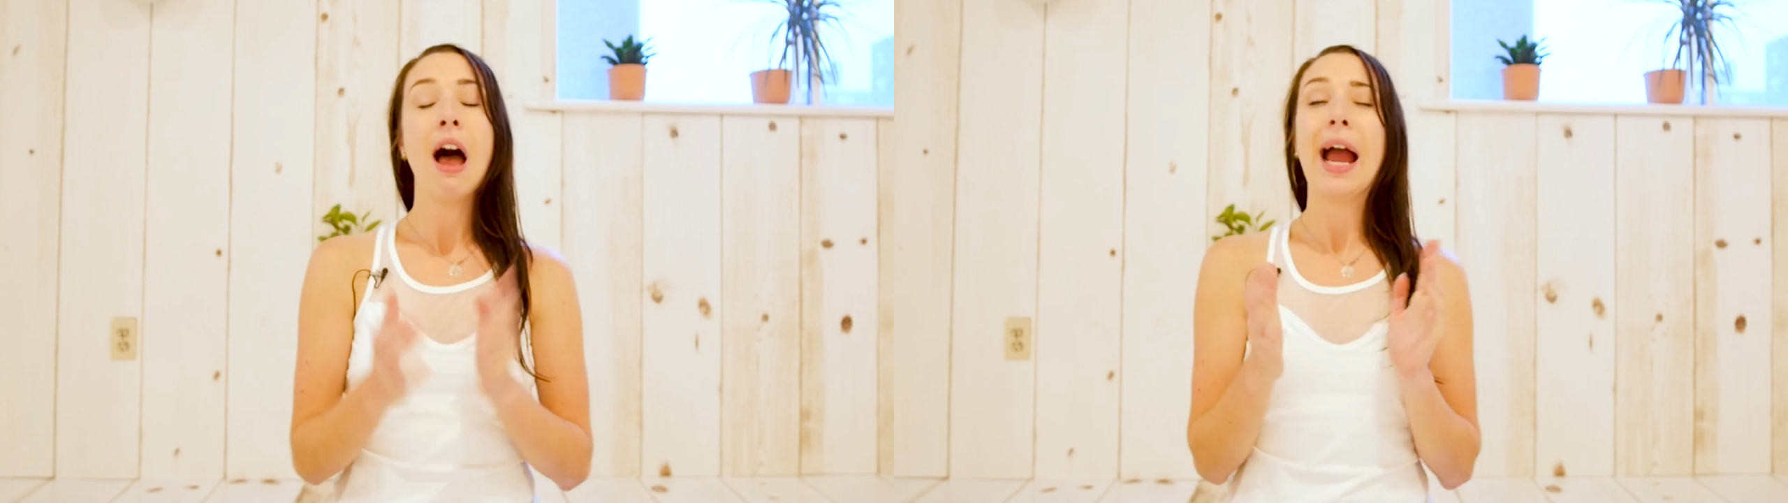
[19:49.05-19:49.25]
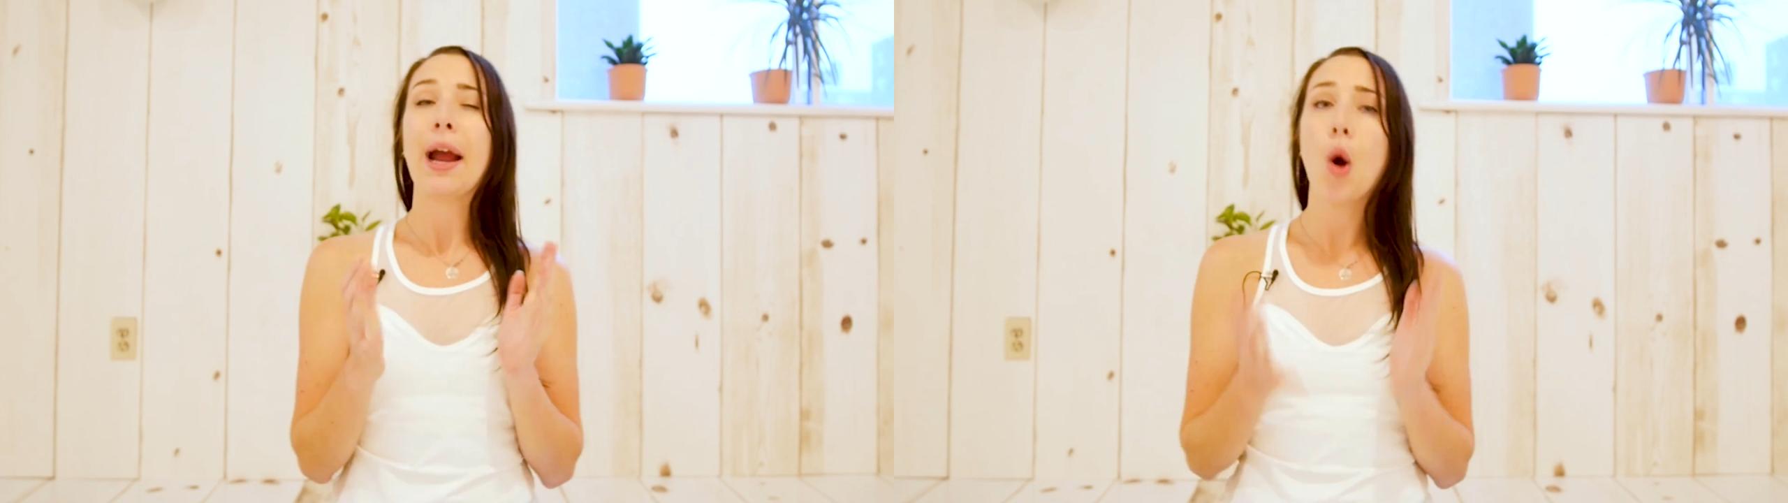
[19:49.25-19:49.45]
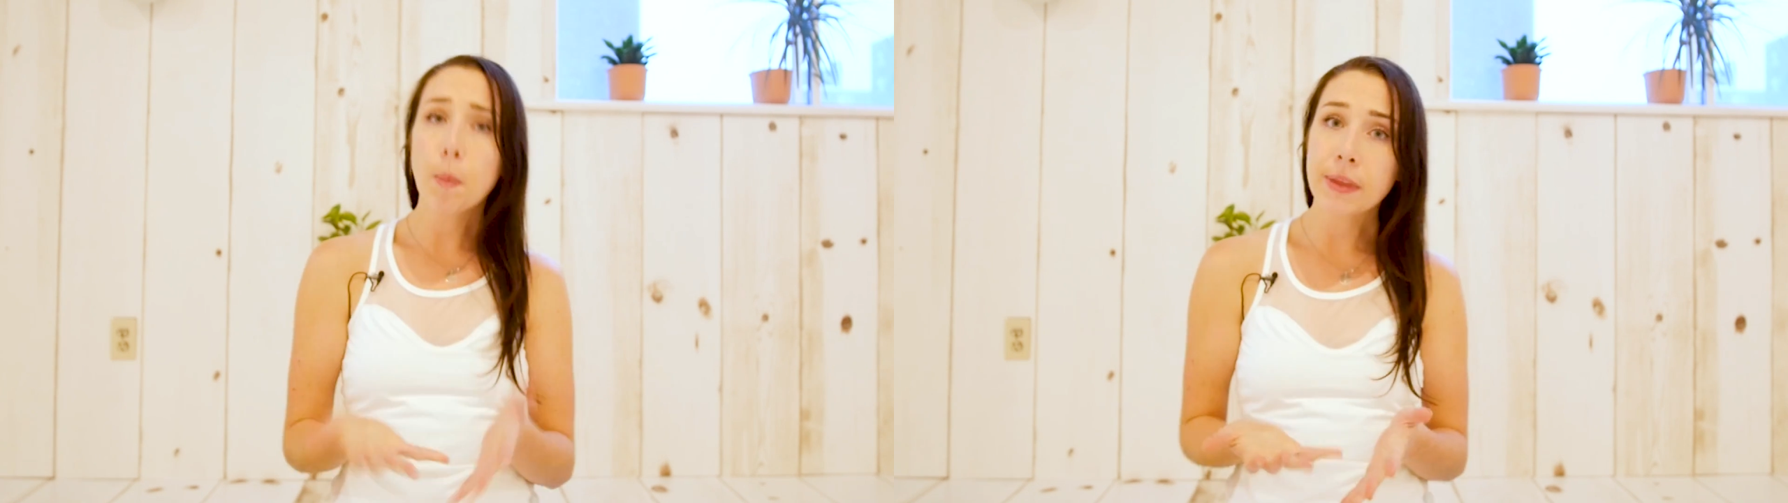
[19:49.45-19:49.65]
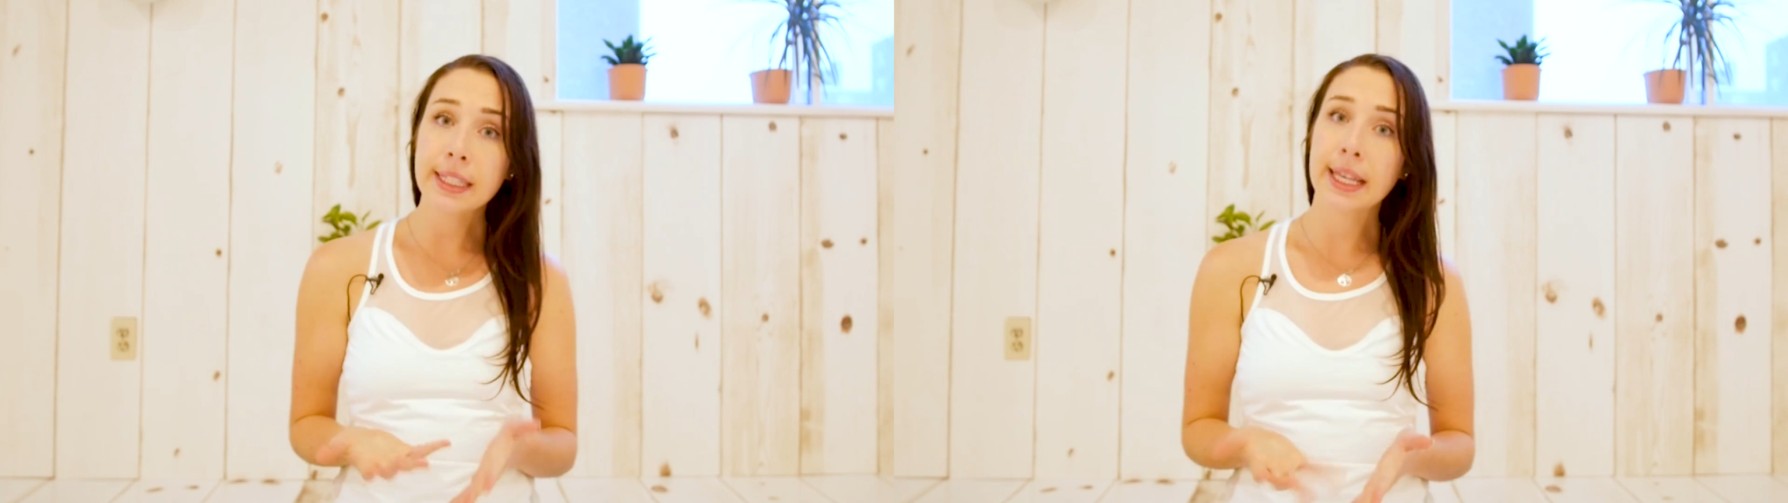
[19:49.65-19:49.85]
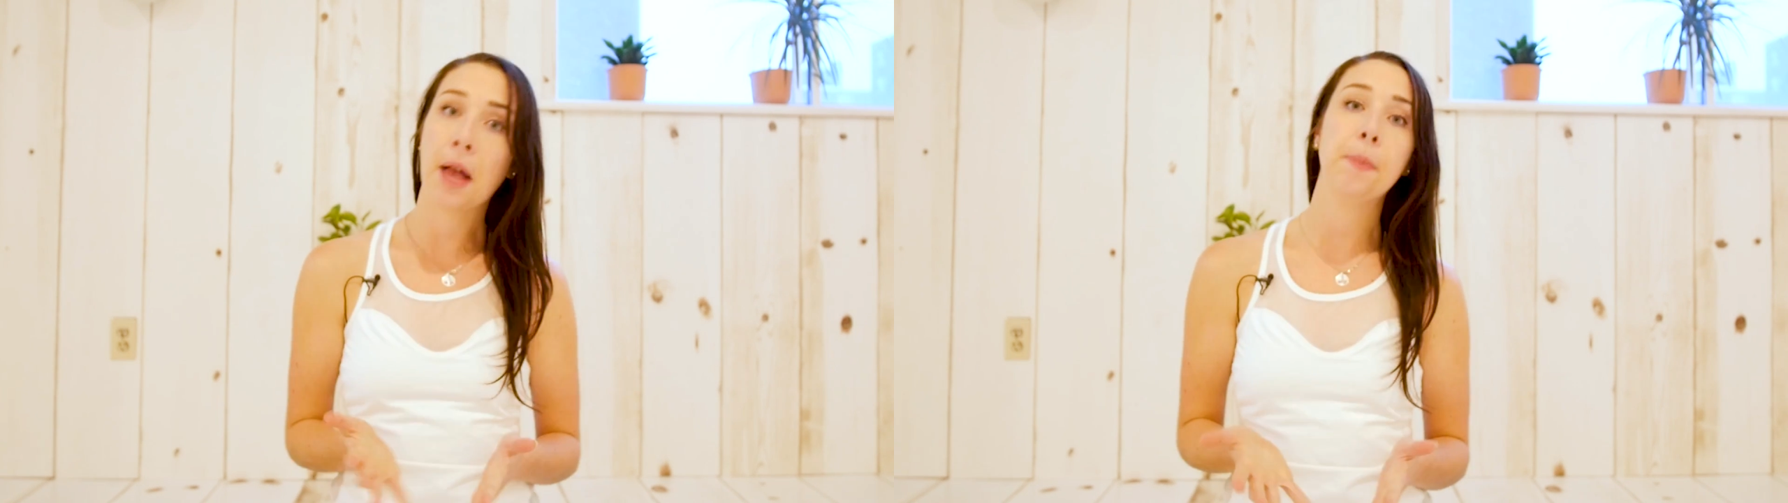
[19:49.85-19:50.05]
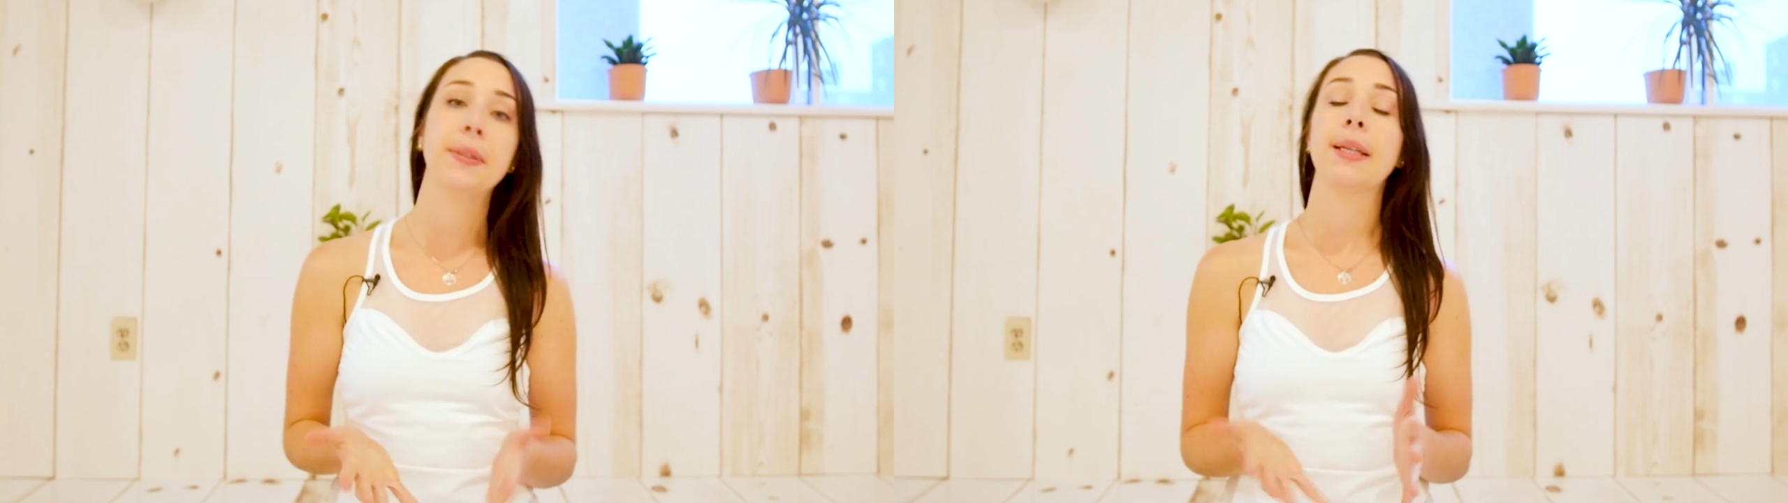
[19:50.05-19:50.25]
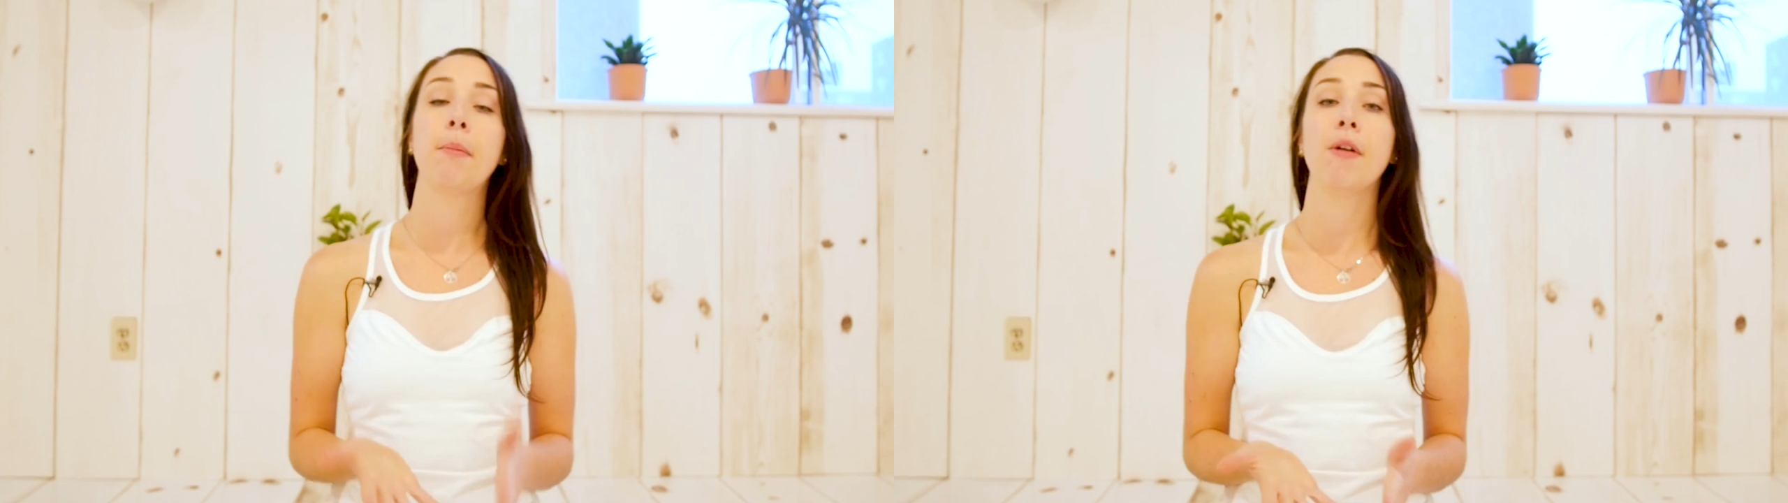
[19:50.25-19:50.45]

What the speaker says: I hope this helps some